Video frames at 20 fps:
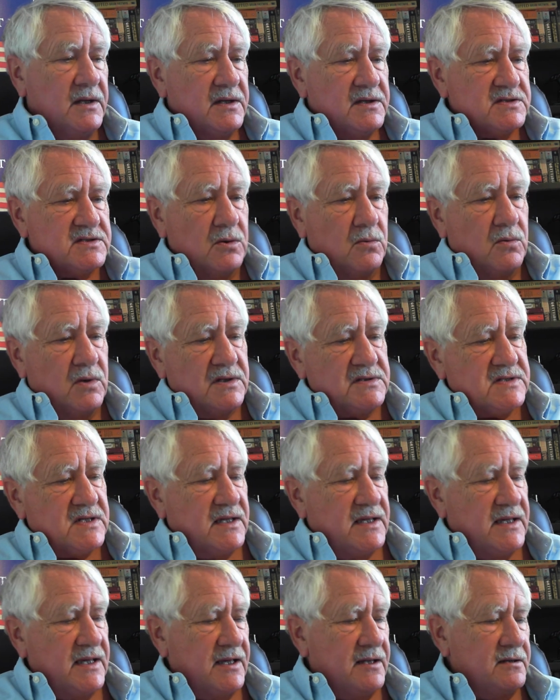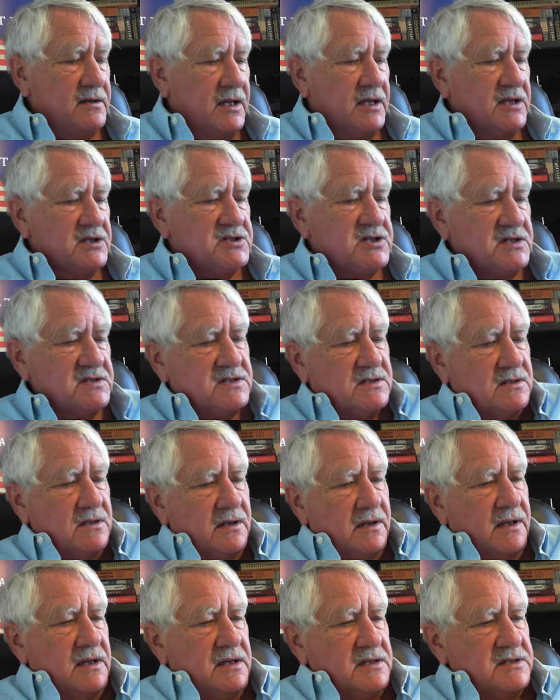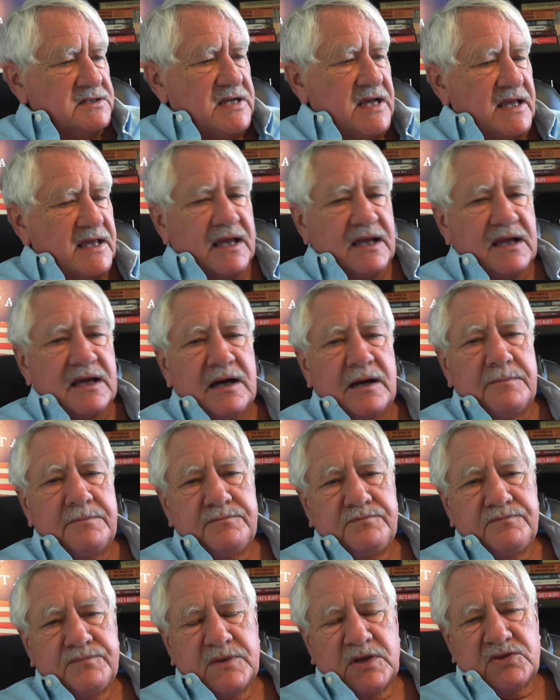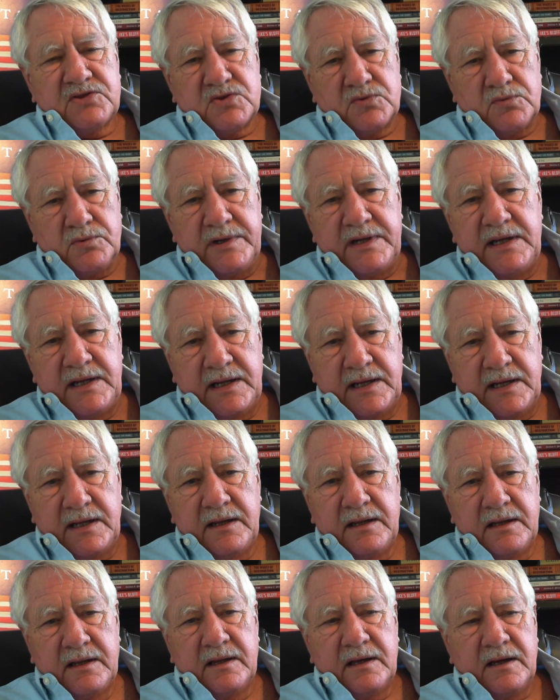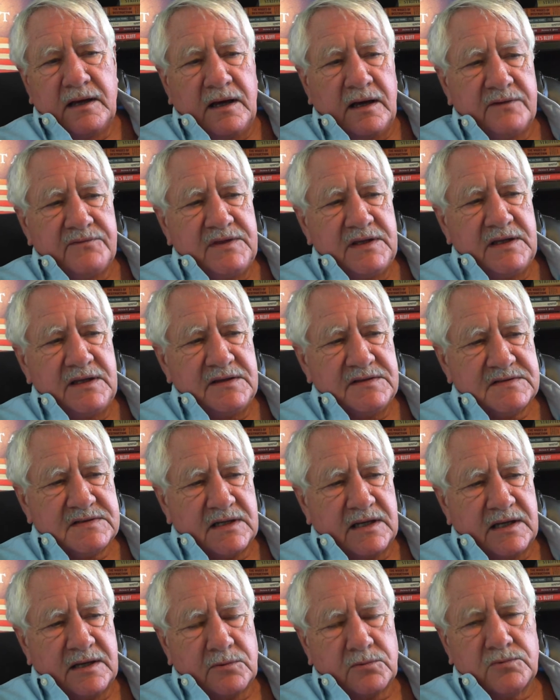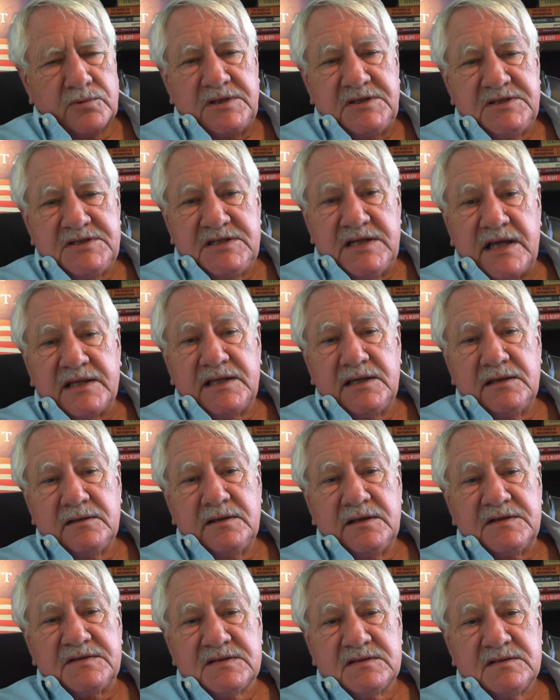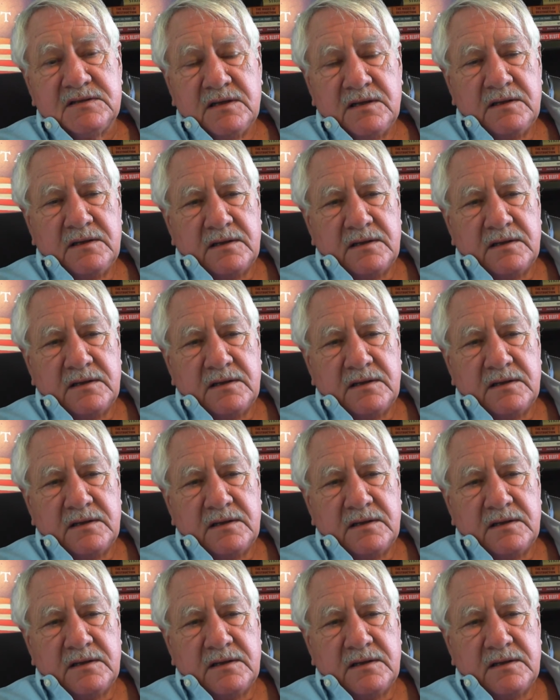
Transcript: So, once again, just taking up three of these uh, ridiculous,